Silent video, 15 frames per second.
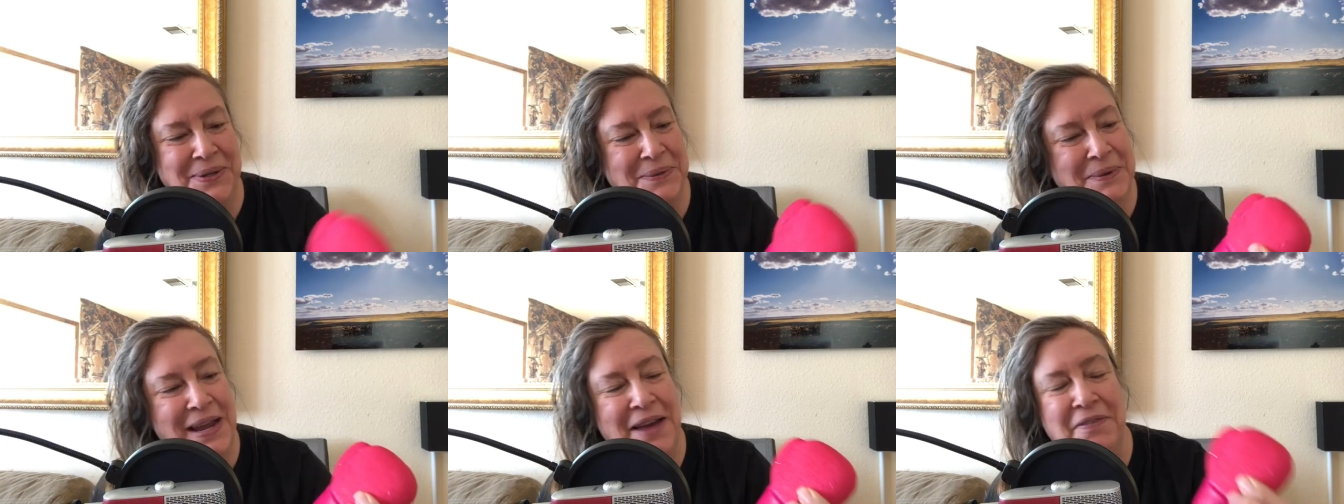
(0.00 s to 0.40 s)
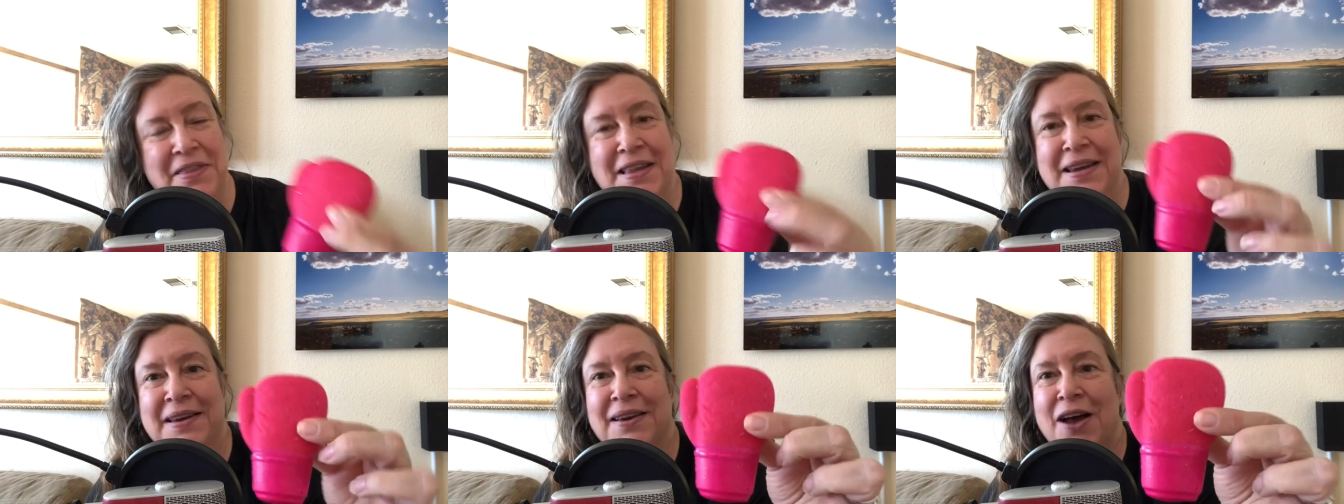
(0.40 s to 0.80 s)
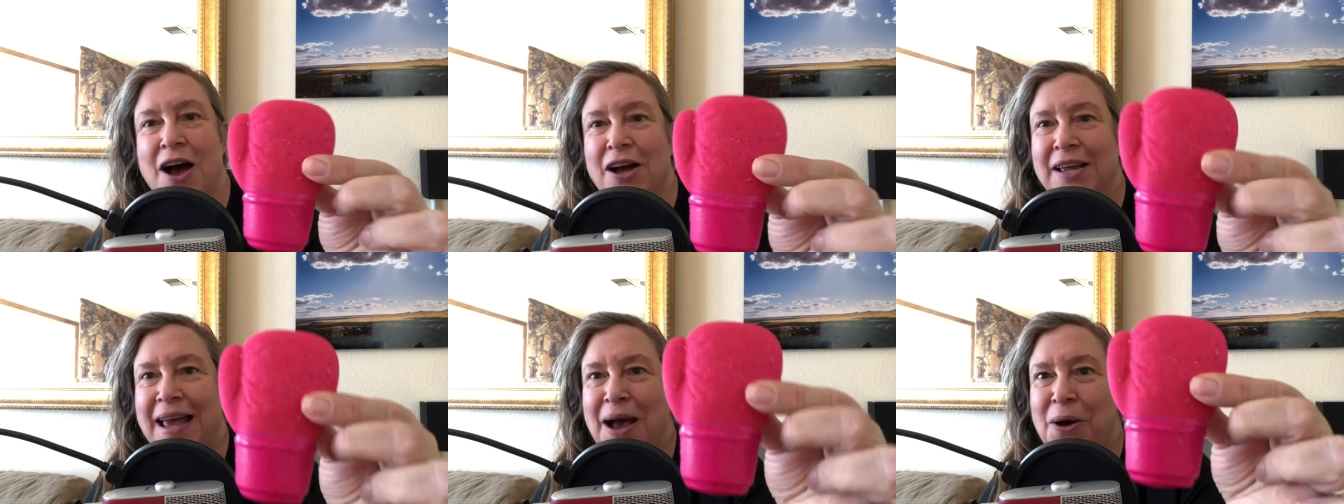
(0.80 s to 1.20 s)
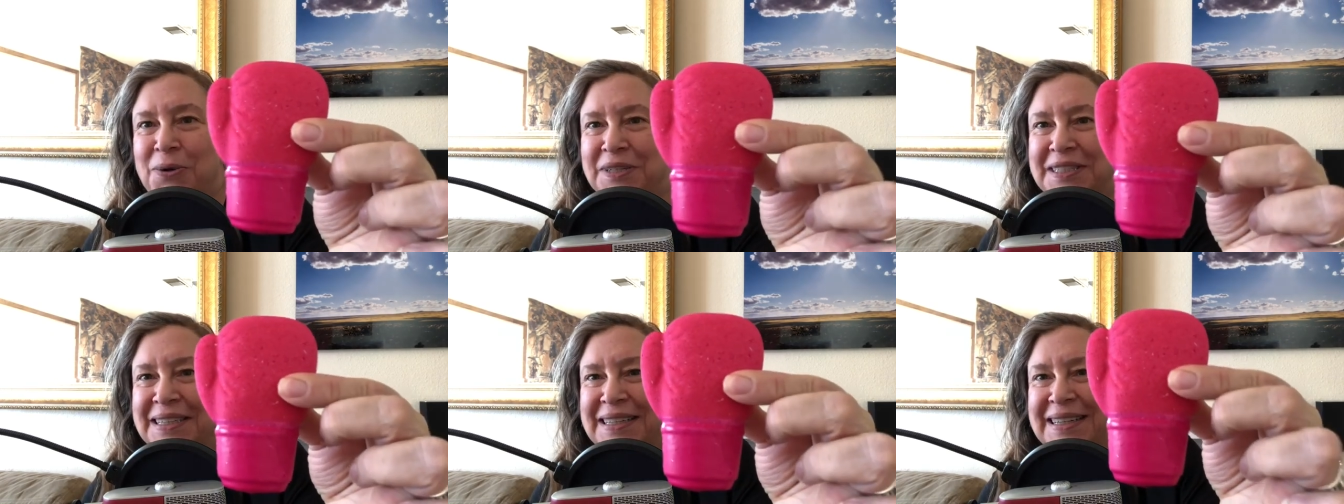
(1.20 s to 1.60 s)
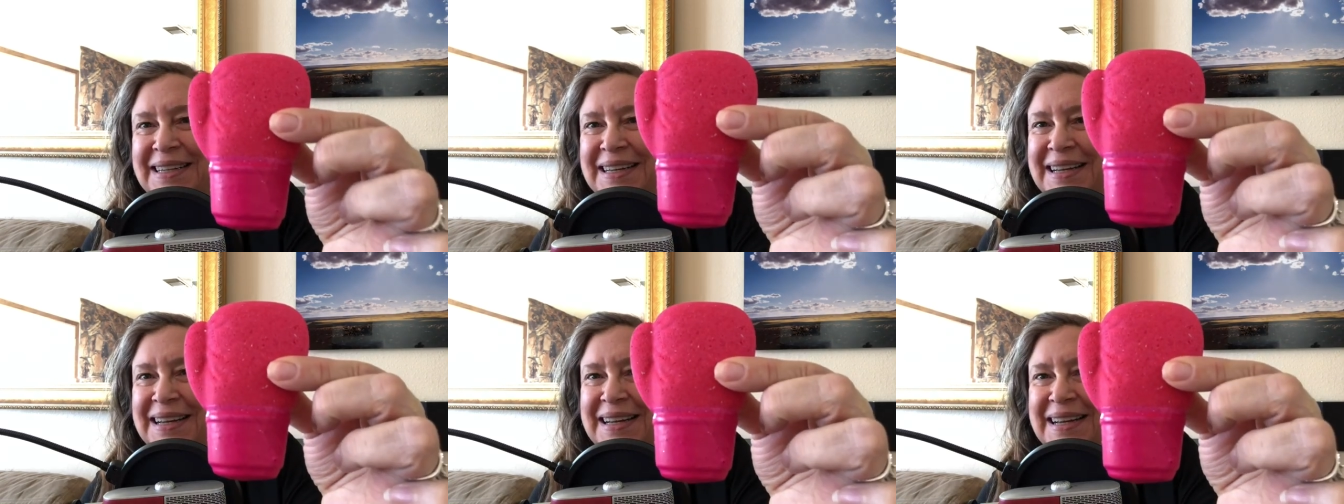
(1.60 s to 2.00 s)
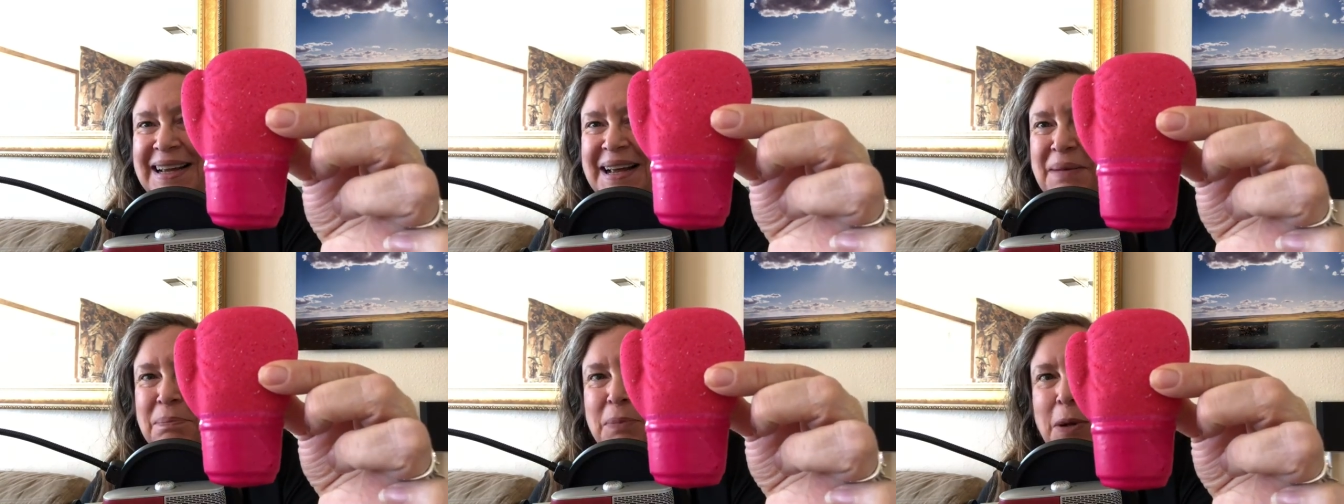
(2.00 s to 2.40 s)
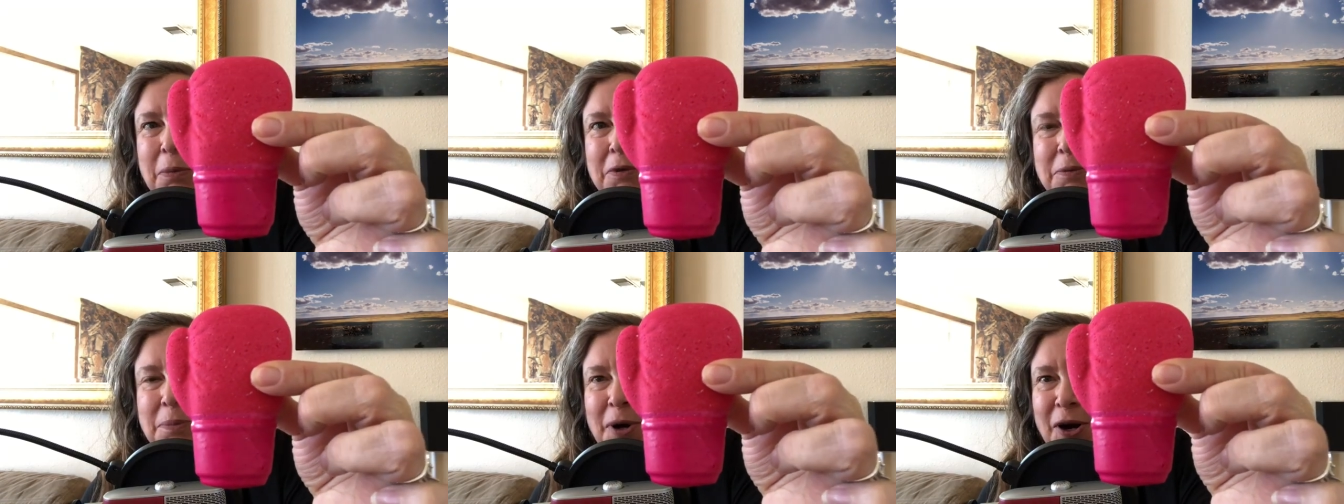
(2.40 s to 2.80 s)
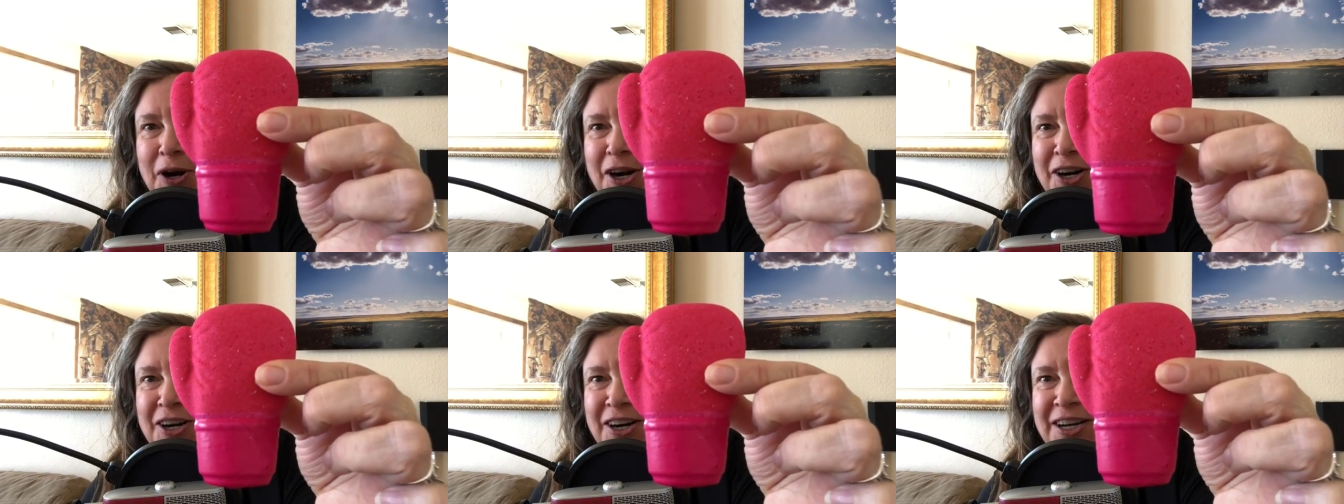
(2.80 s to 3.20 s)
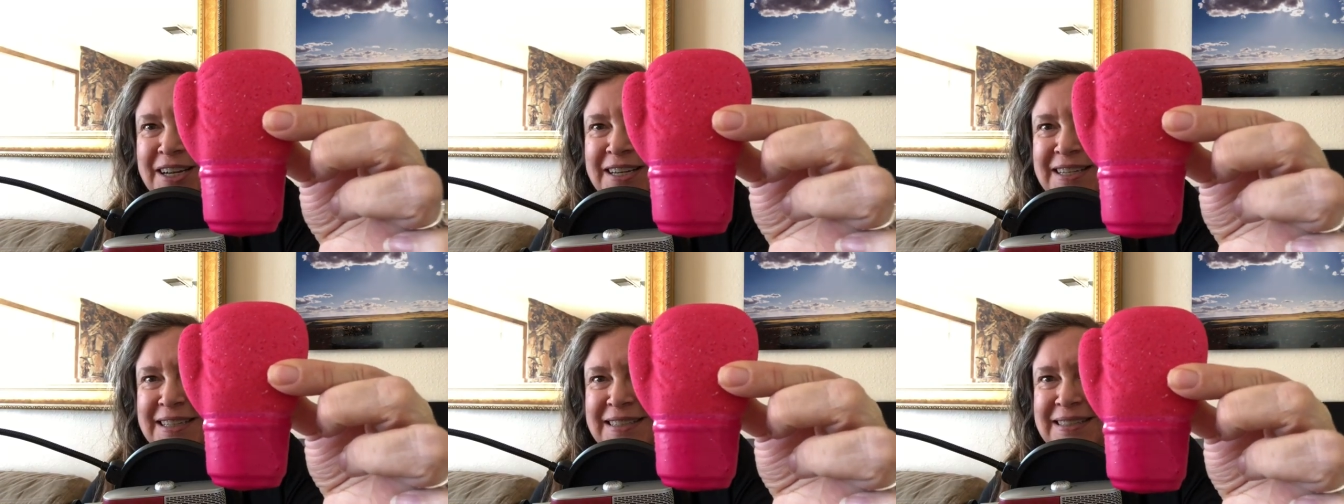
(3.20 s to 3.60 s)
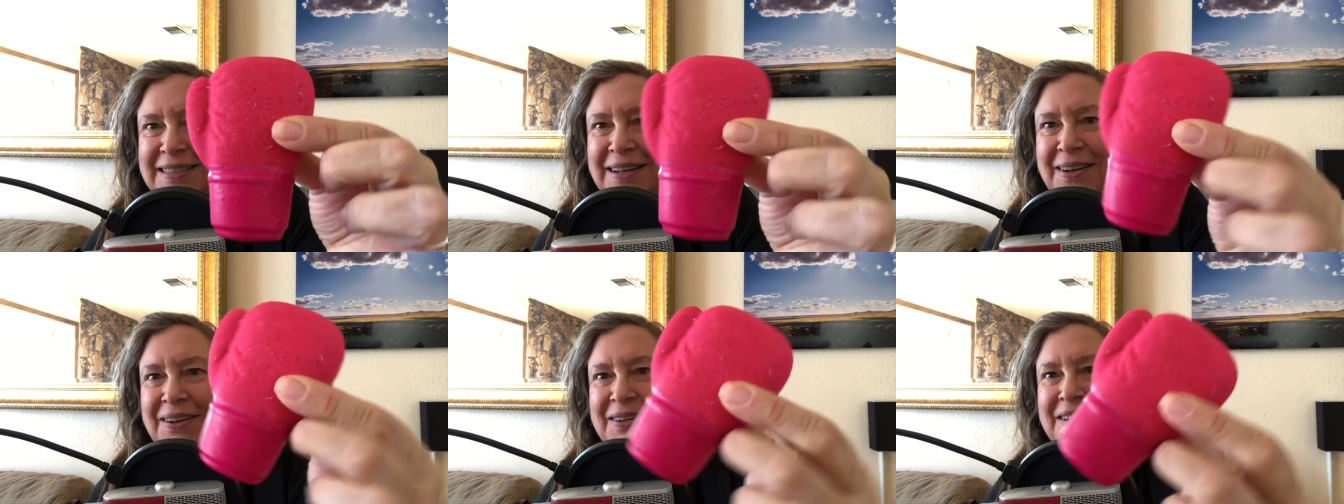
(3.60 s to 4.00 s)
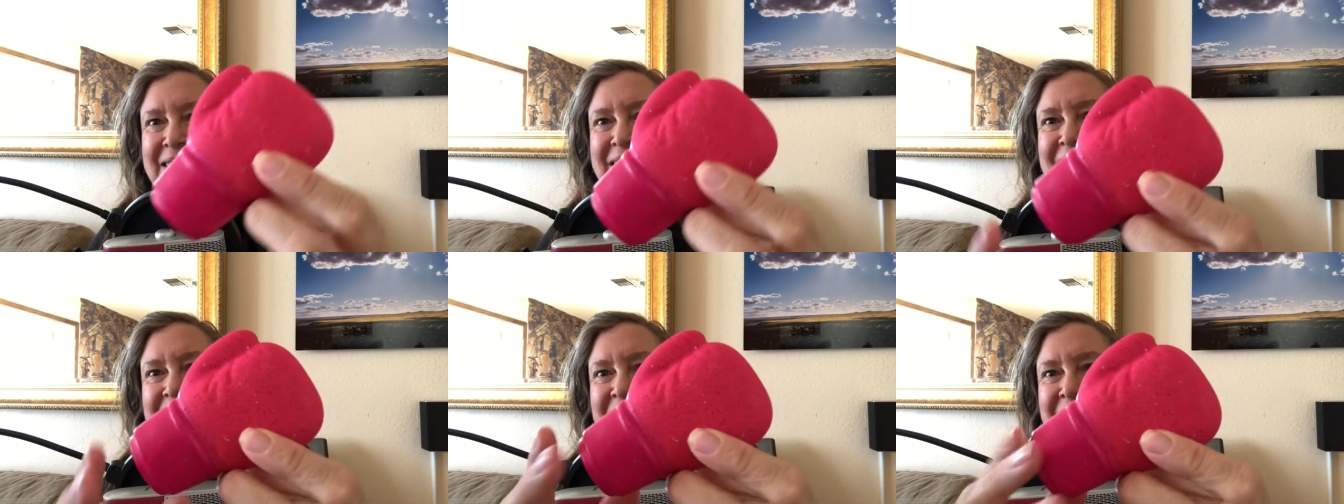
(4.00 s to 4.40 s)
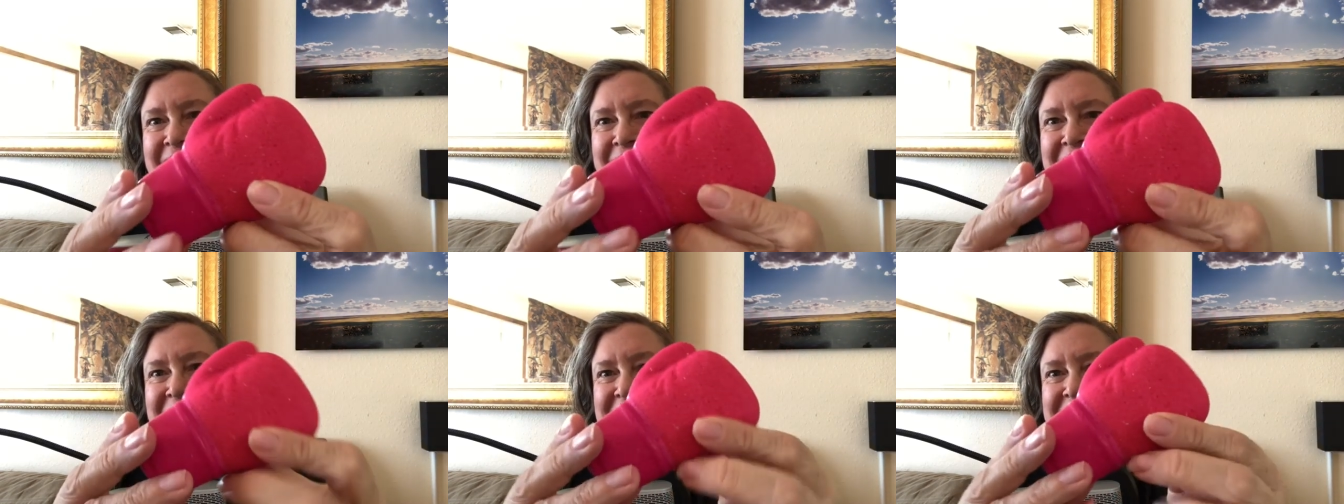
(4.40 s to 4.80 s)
We have the Knockout Bubble Bar. It's called Knockout.